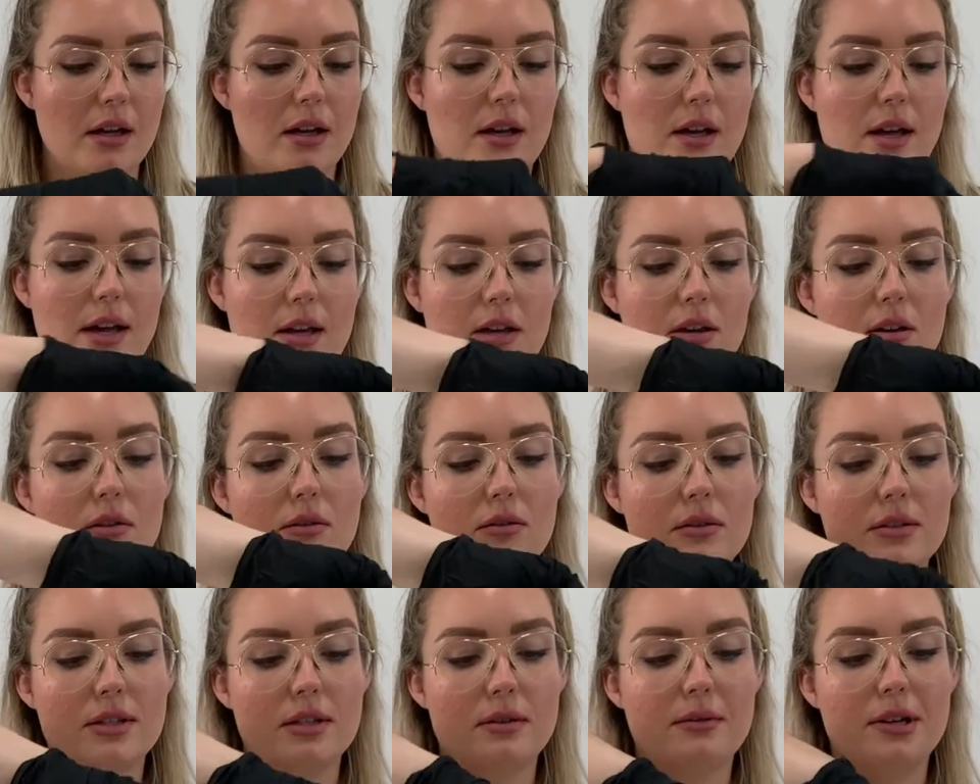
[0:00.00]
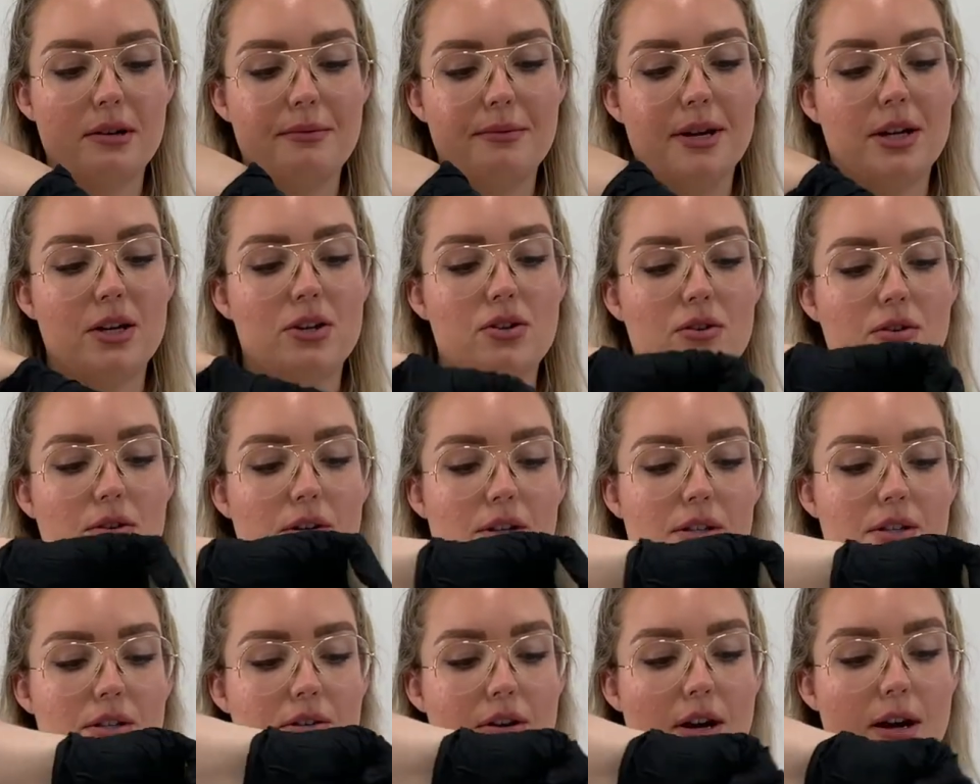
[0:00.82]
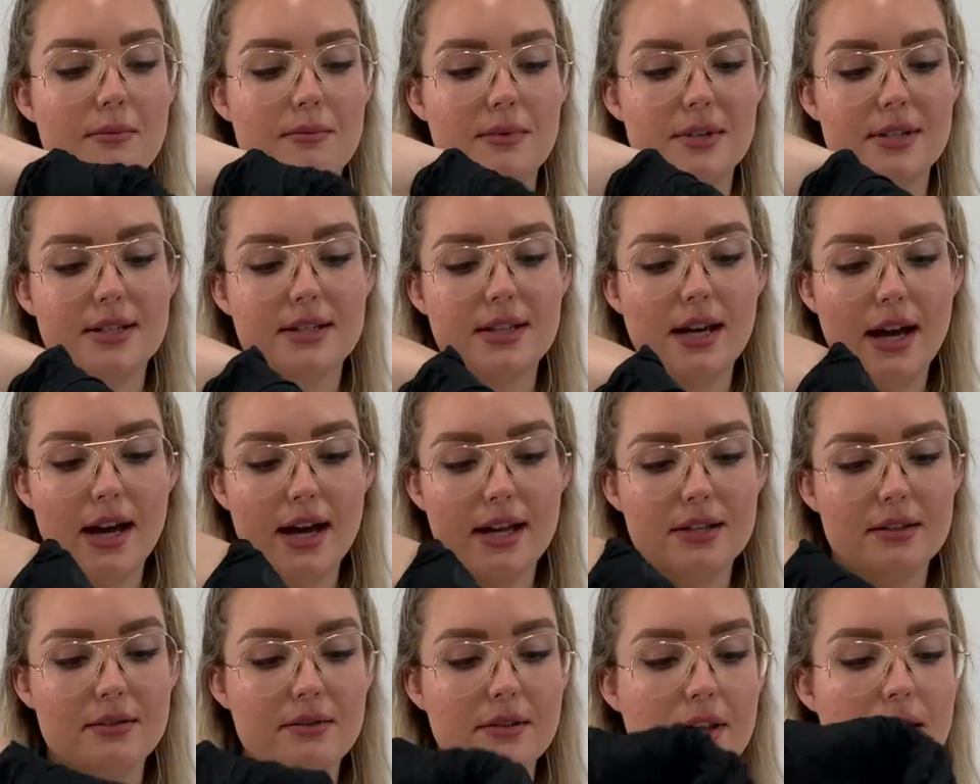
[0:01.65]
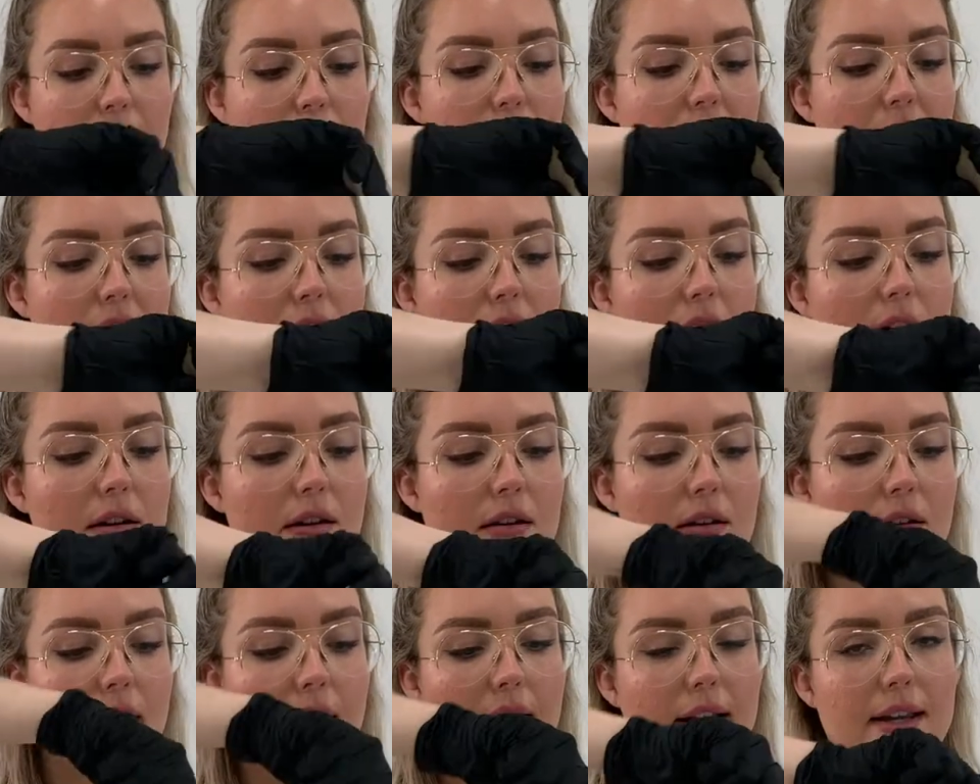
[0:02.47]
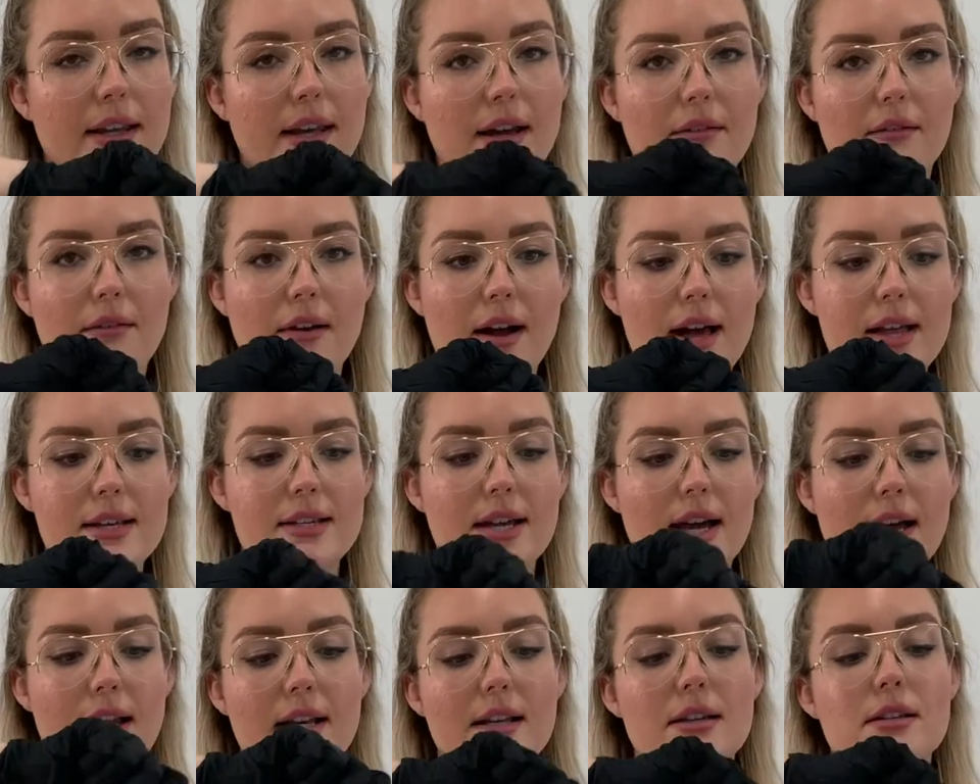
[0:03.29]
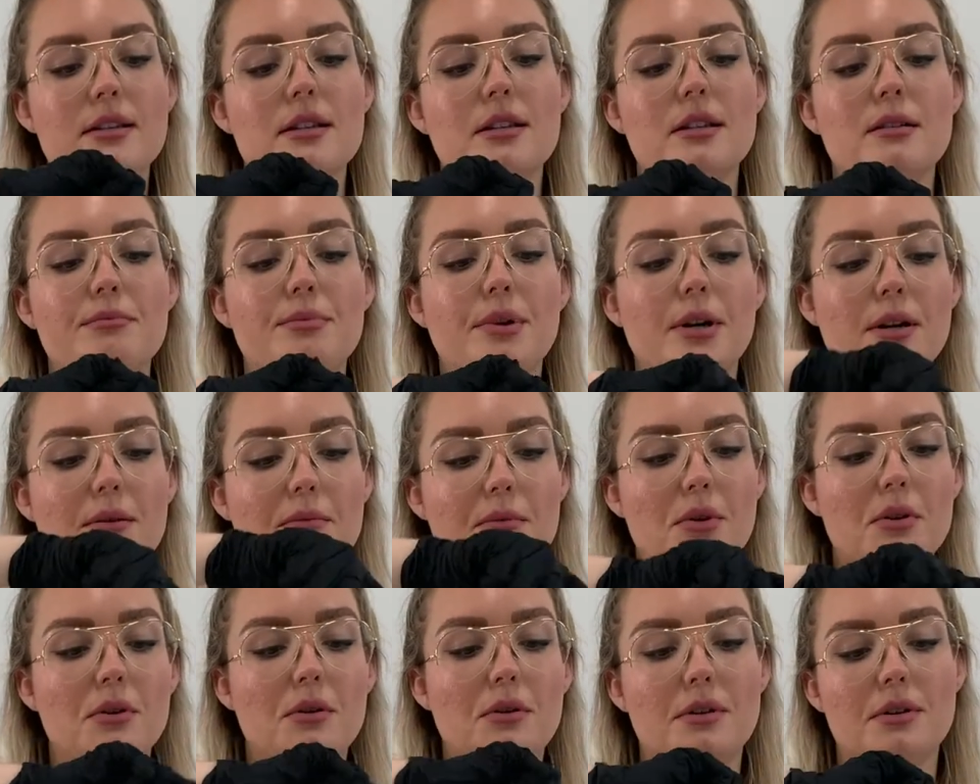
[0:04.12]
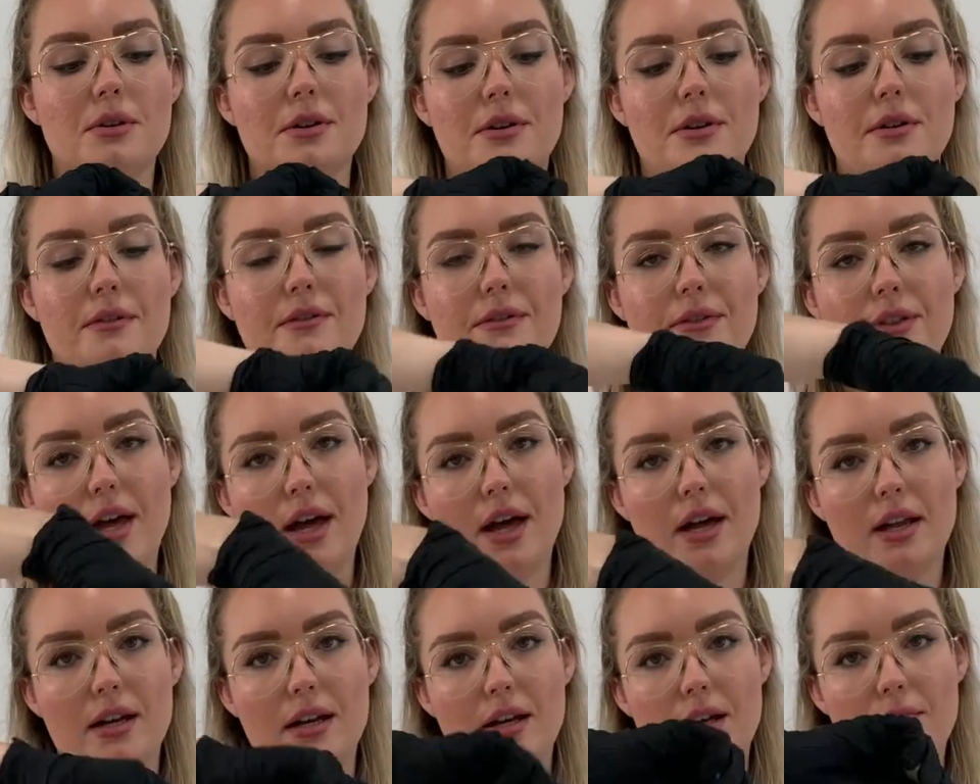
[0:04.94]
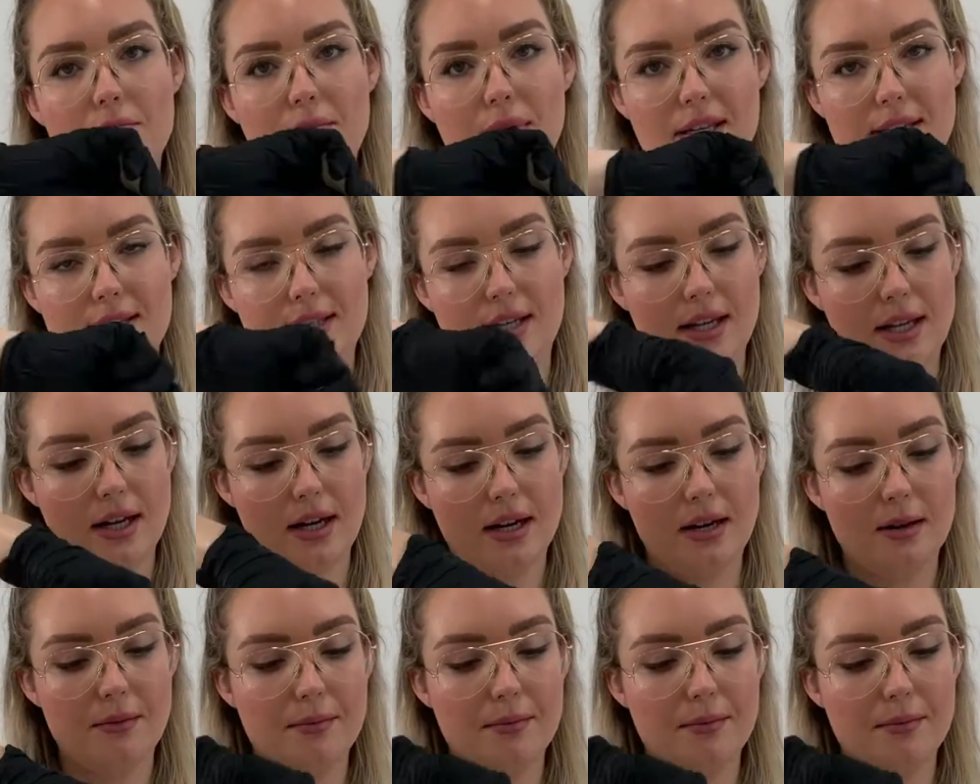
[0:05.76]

You also want to make sure you scrape the sides really well and get right down into the bottom corner of that mixing cup.